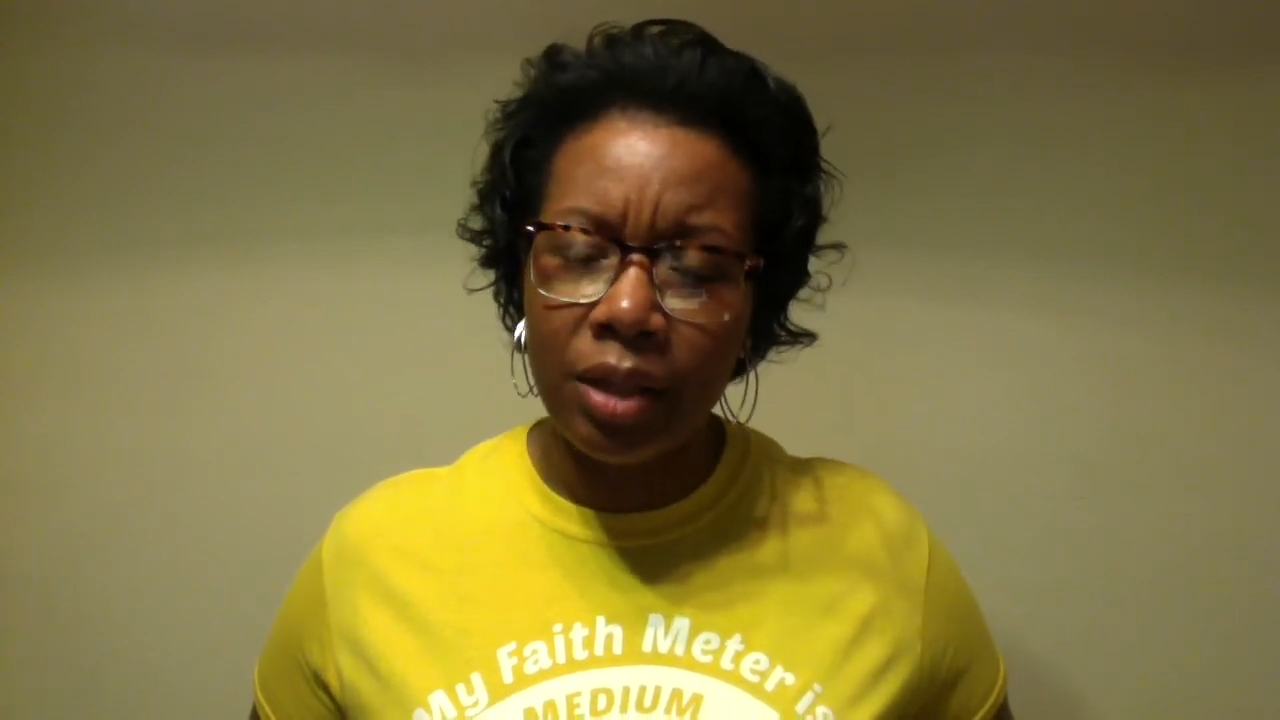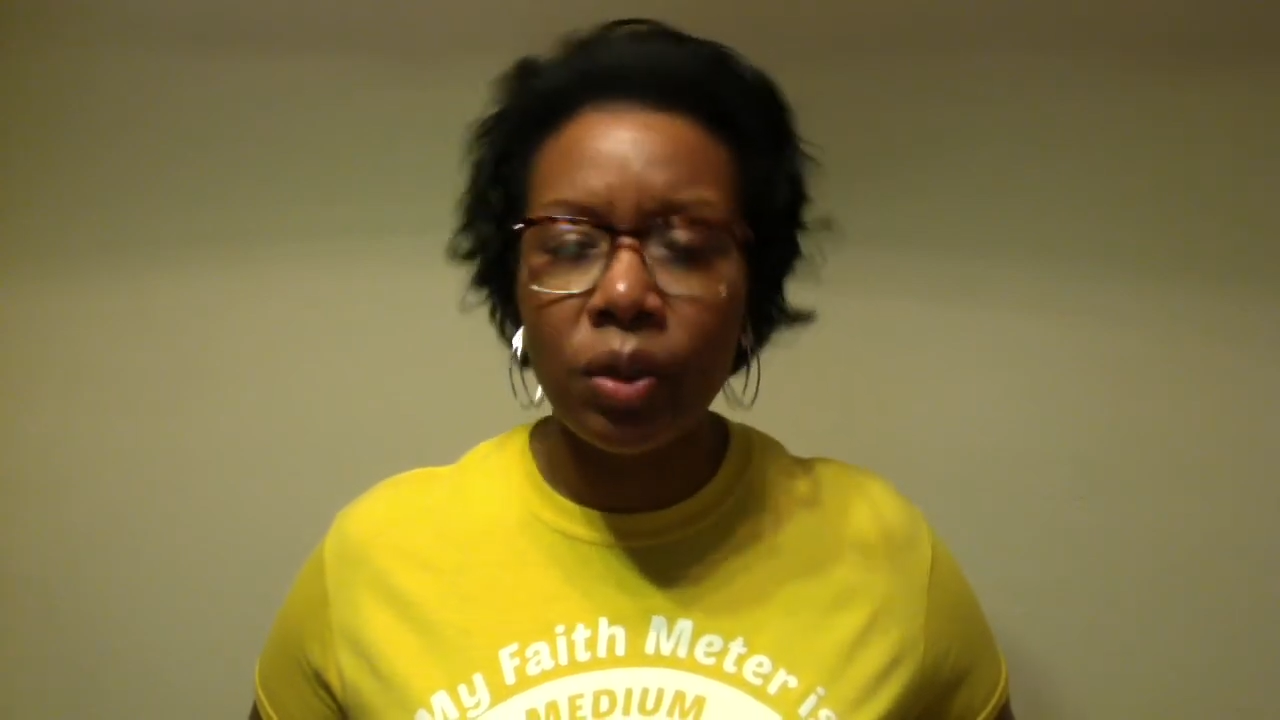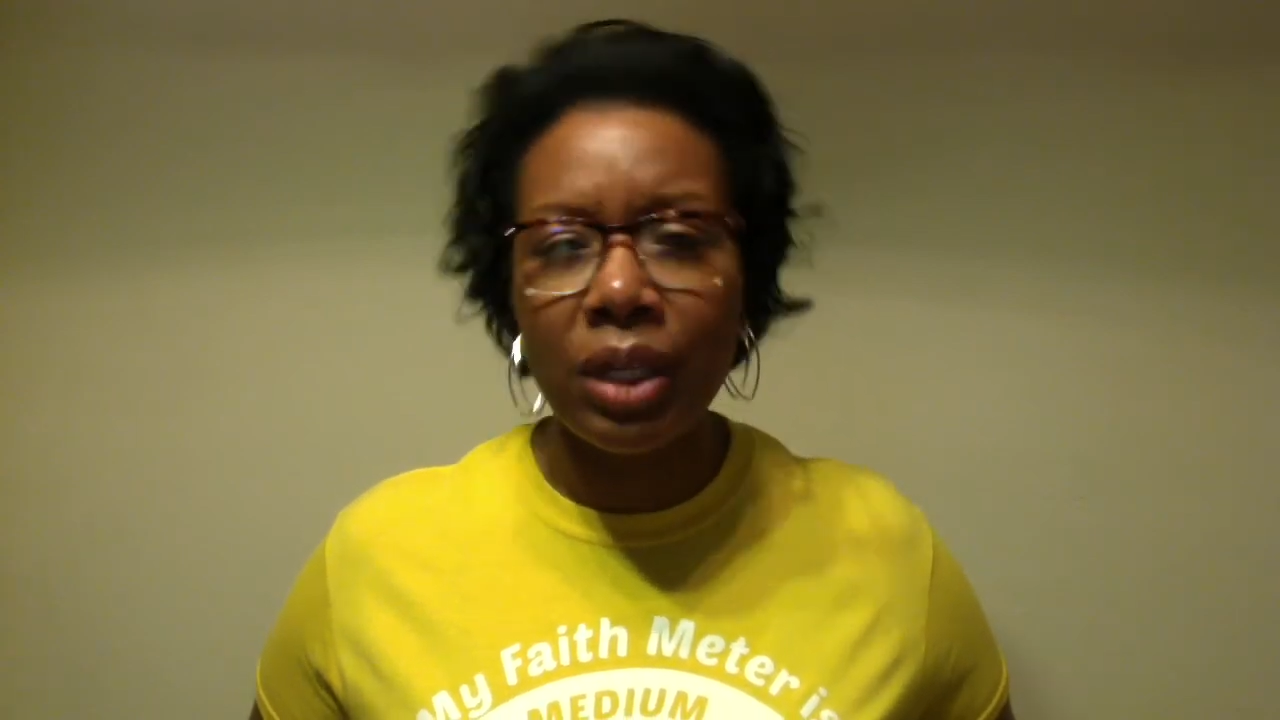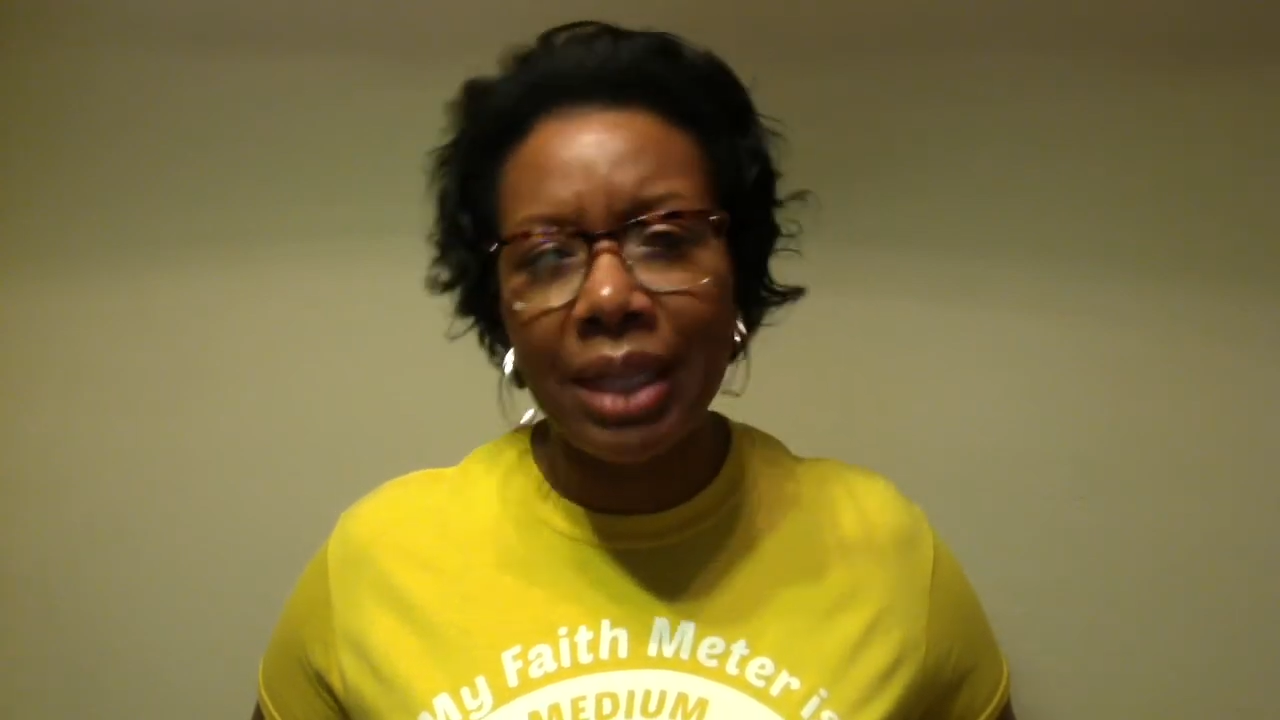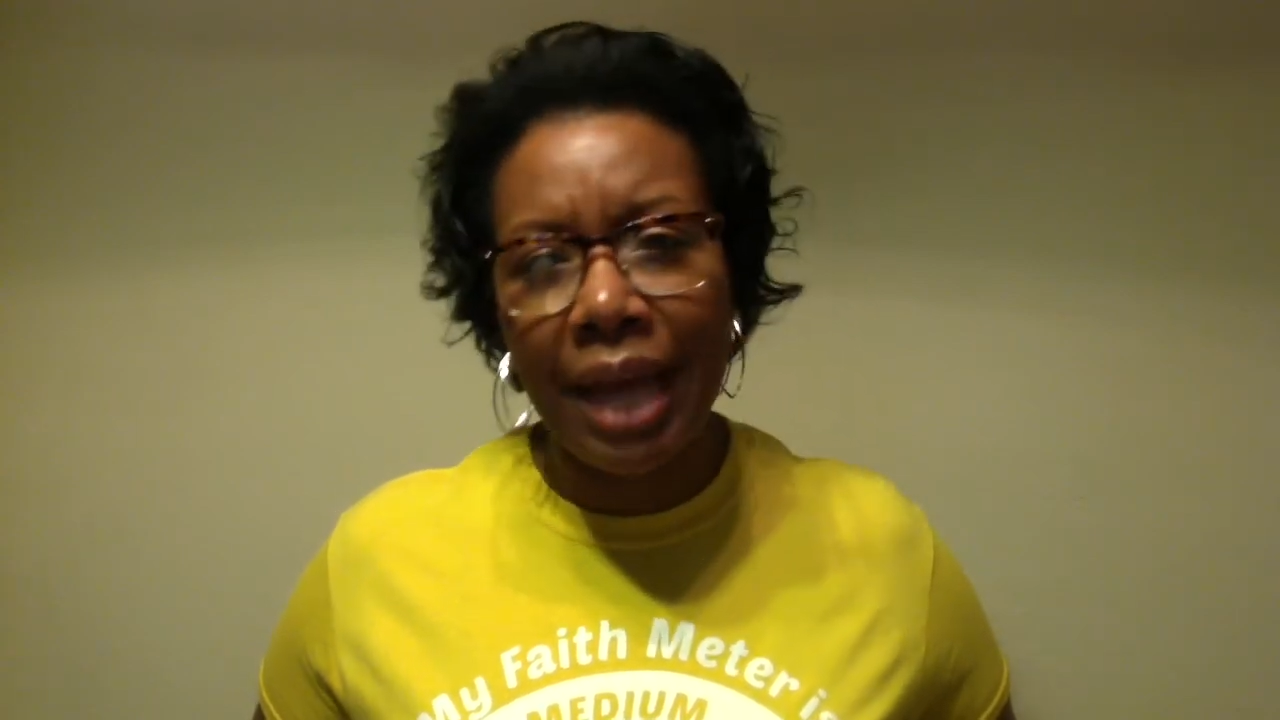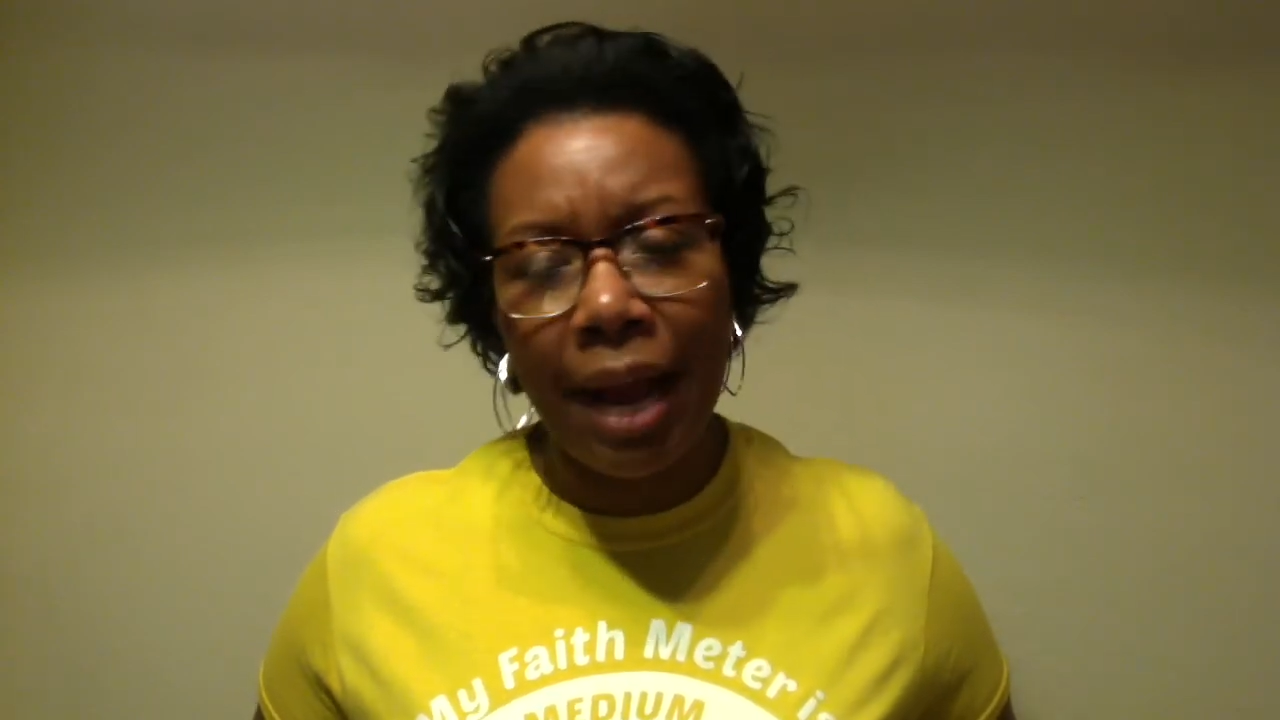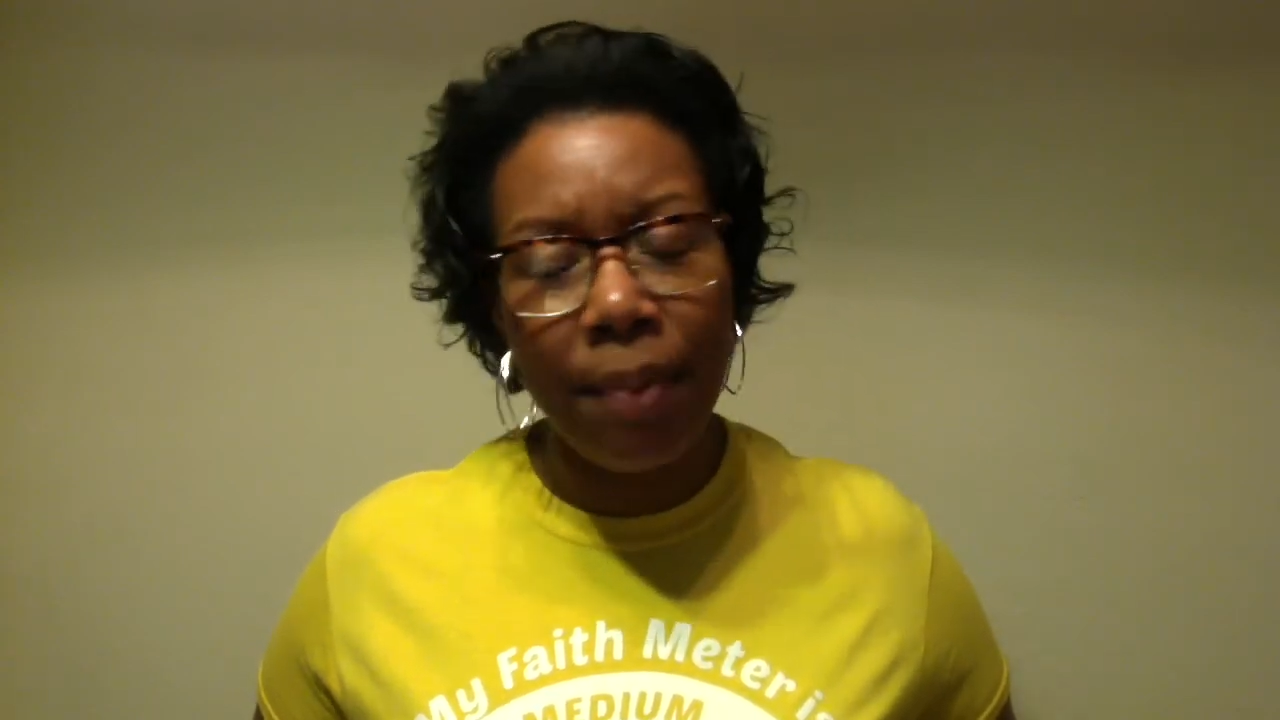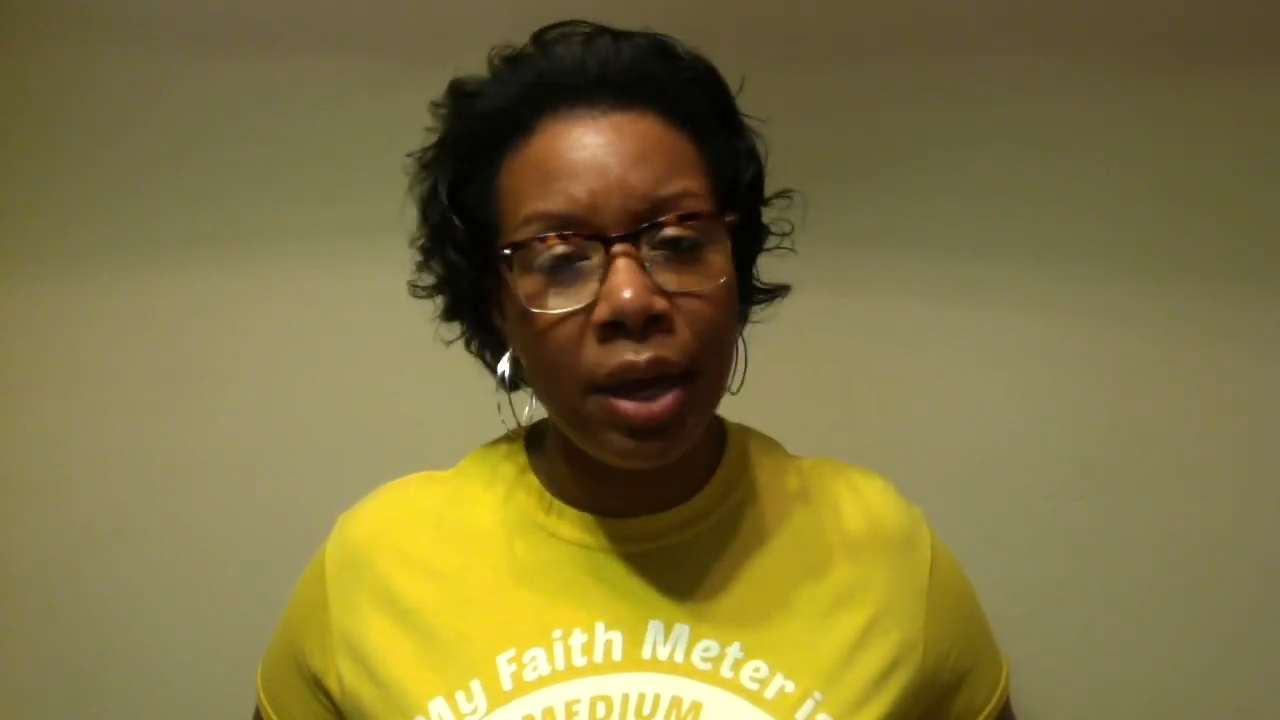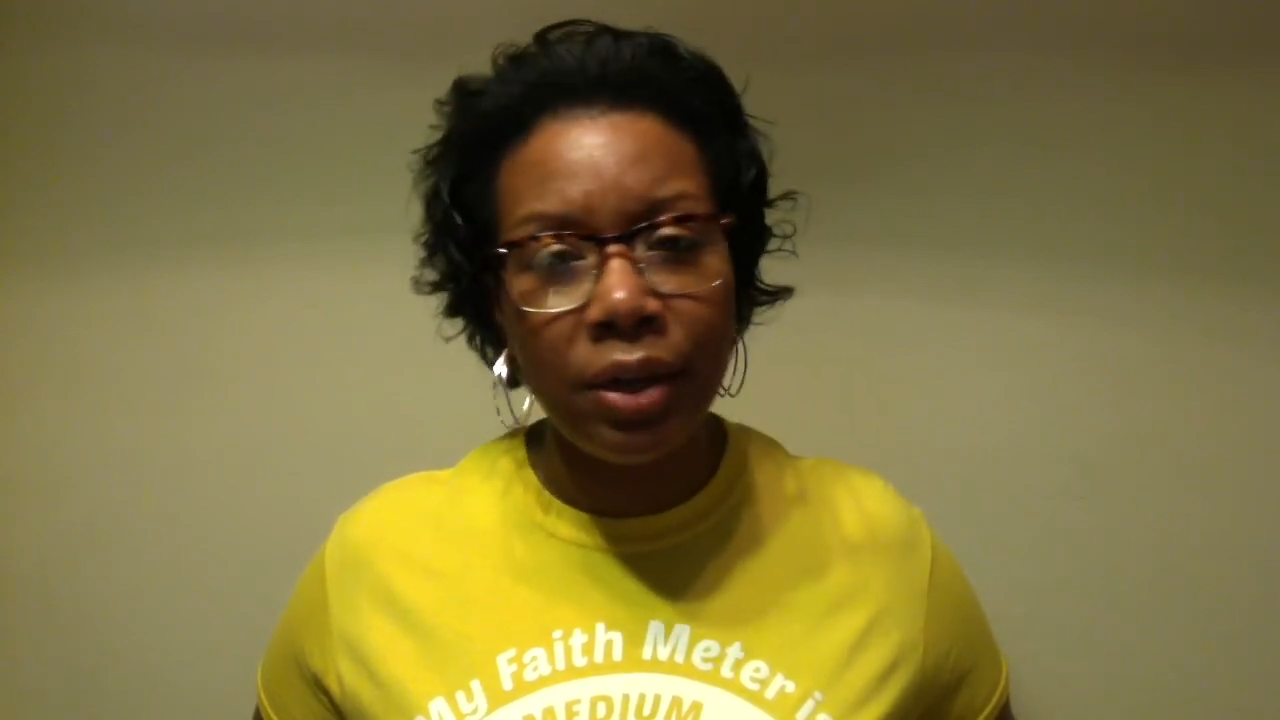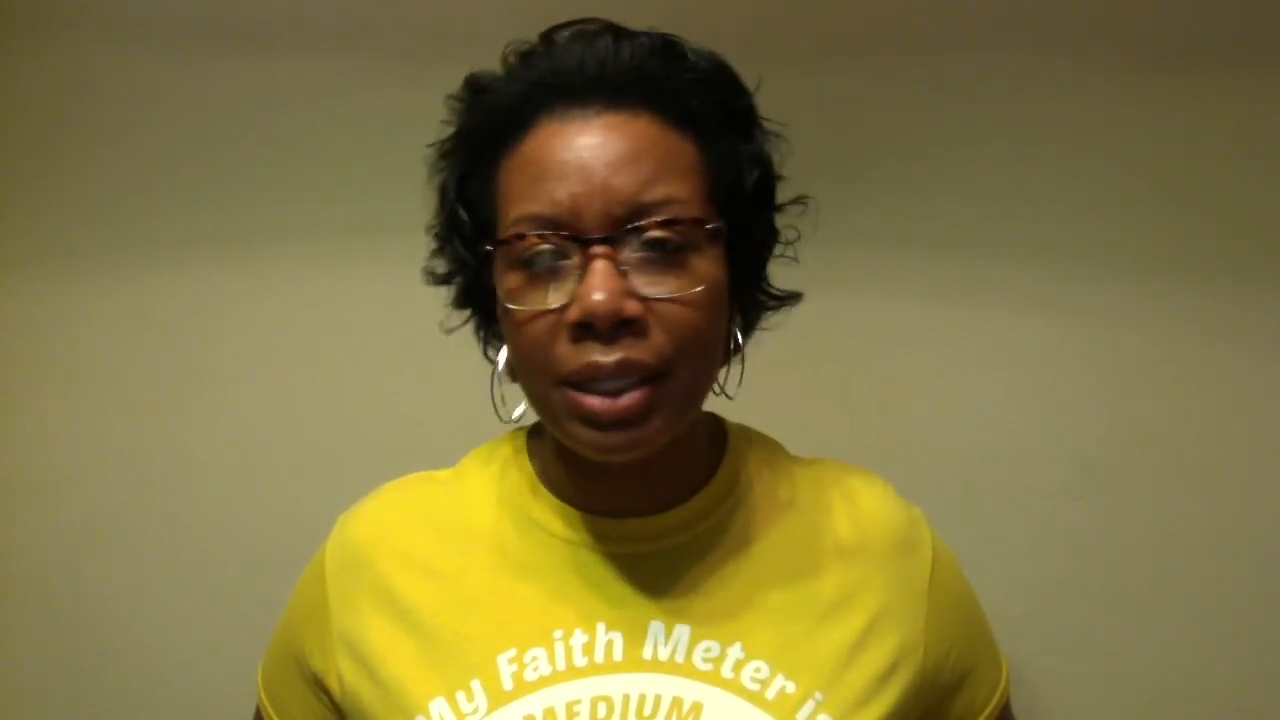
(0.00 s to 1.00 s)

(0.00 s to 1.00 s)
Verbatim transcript: So today I'm here